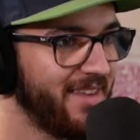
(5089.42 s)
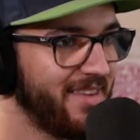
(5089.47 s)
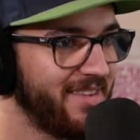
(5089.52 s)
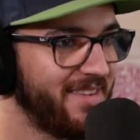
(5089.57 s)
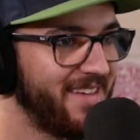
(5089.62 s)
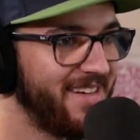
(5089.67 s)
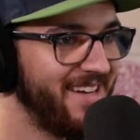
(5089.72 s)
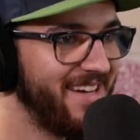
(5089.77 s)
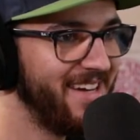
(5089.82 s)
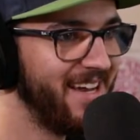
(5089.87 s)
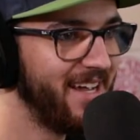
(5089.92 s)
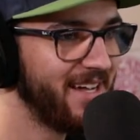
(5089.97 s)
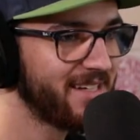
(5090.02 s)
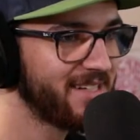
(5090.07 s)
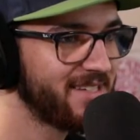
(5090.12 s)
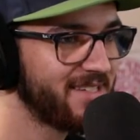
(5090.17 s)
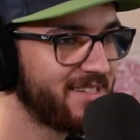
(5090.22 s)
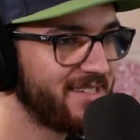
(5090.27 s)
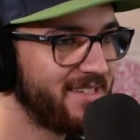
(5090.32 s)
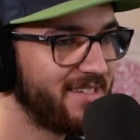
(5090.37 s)
the next day. And then
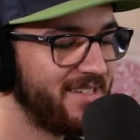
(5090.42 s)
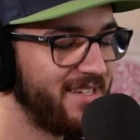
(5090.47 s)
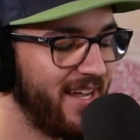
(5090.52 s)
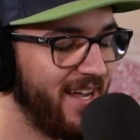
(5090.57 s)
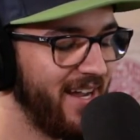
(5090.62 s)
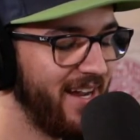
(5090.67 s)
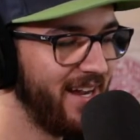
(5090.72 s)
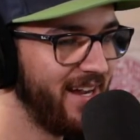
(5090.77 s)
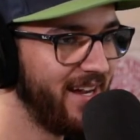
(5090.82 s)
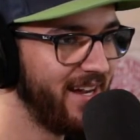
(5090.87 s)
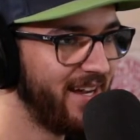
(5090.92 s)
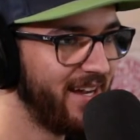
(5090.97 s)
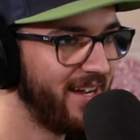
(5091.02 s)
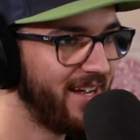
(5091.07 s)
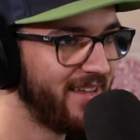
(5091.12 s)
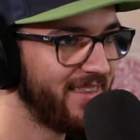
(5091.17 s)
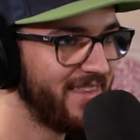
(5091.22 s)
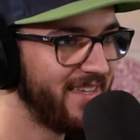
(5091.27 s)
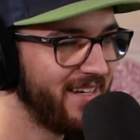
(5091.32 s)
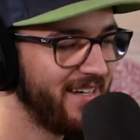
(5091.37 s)
it happened.
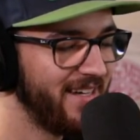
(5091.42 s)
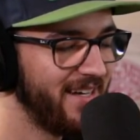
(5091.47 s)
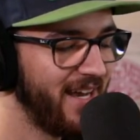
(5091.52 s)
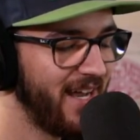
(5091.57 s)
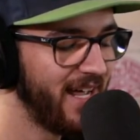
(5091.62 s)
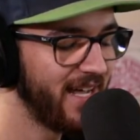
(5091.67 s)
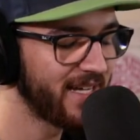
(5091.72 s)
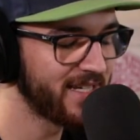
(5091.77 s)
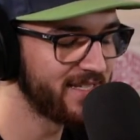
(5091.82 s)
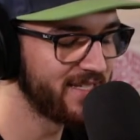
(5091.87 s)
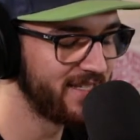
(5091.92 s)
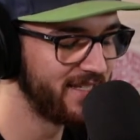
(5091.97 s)
The next